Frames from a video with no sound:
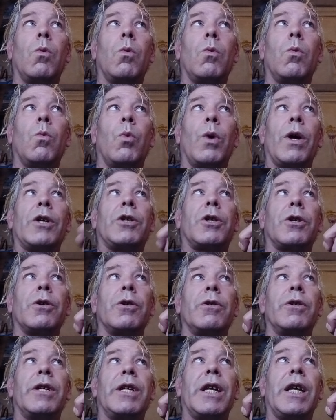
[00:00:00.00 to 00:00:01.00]

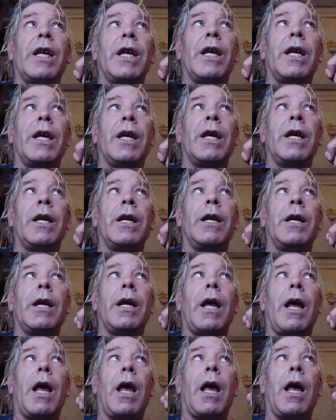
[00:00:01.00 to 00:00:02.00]
Wishard did,
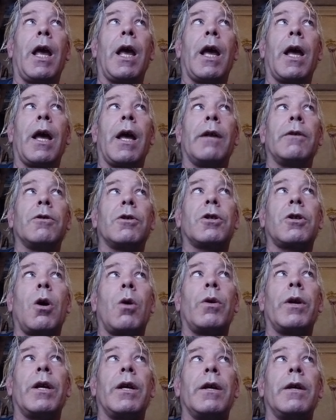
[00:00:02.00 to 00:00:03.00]
and
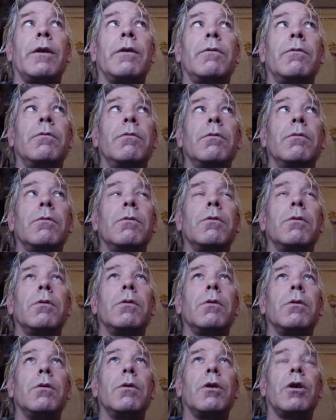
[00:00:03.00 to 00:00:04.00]
so did
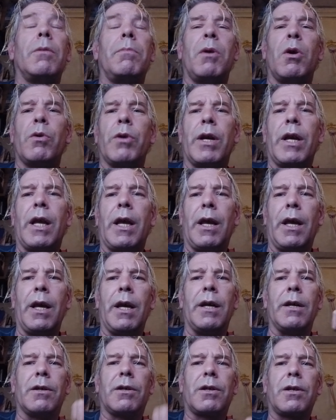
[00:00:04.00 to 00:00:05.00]
Community
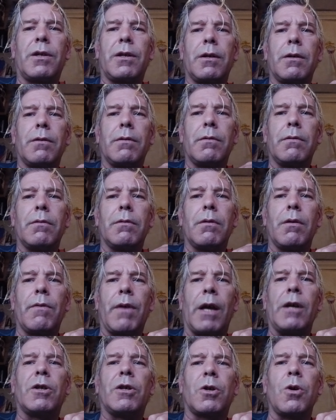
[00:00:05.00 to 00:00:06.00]
East.
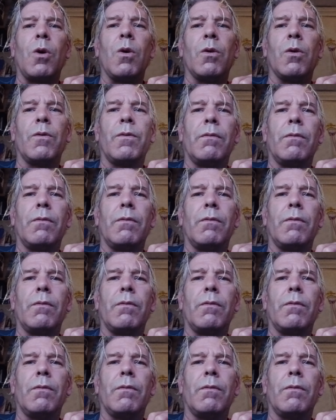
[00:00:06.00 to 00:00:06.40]
They stole,